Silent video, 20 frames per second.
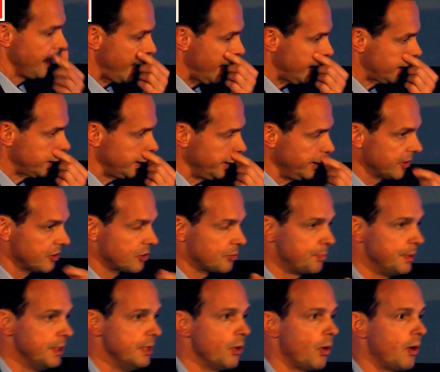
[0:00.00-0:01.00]
actually a
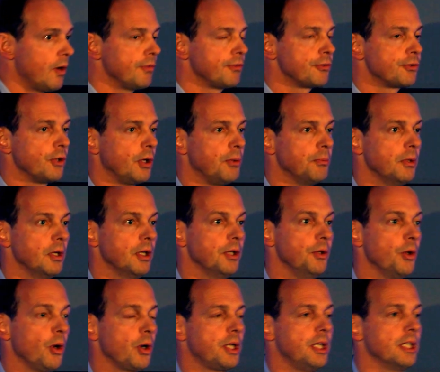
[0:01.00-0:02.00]
spin-off from
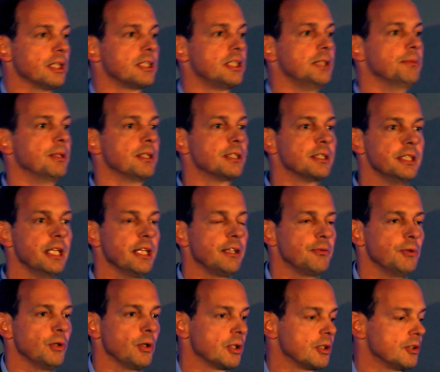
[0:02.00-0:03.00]
Nokia Siemens
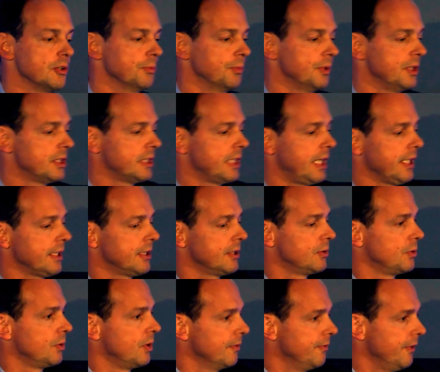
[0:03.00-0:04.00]
Networks, and we started
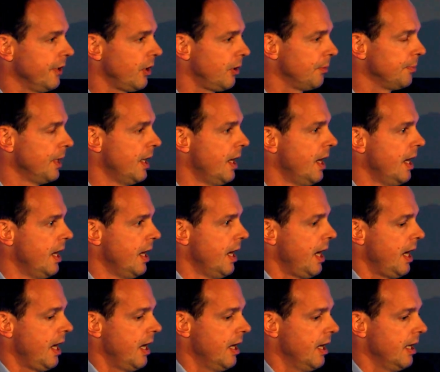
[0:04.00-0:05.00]
to develop
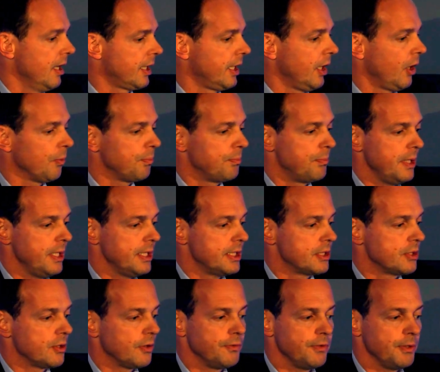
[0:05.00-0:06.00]
a cloud-based
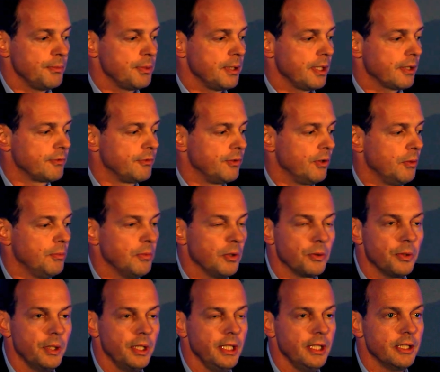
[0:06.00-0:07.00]
software platform
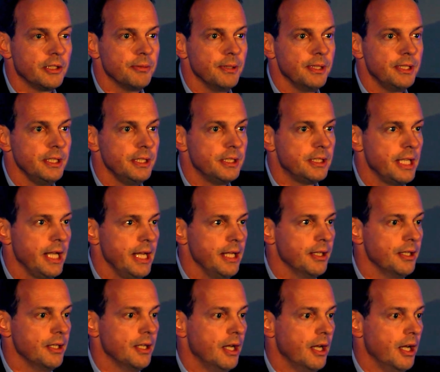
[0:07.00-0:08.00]
already in
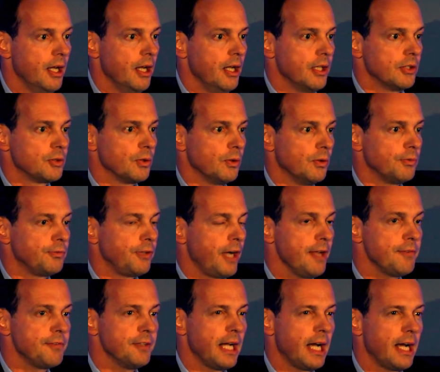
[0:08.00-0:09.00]
2010, so
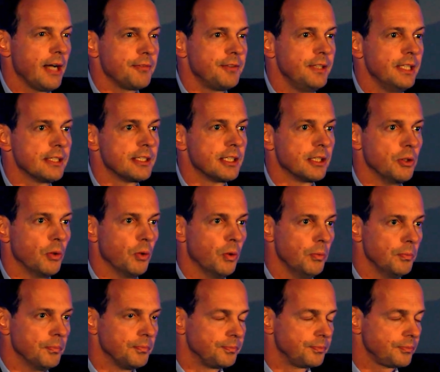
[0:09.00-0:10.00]
5.5 years ago.
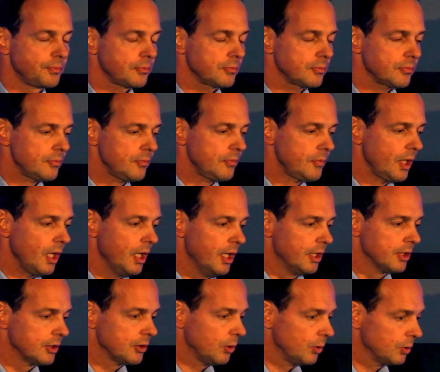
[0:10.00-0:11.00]

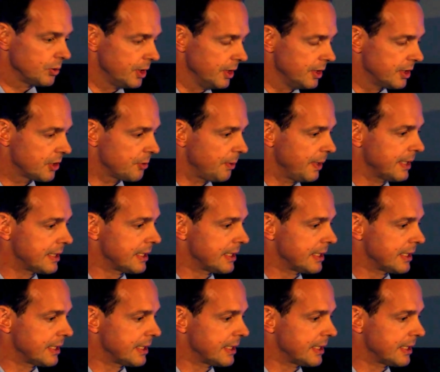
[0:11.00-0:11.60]
So since quite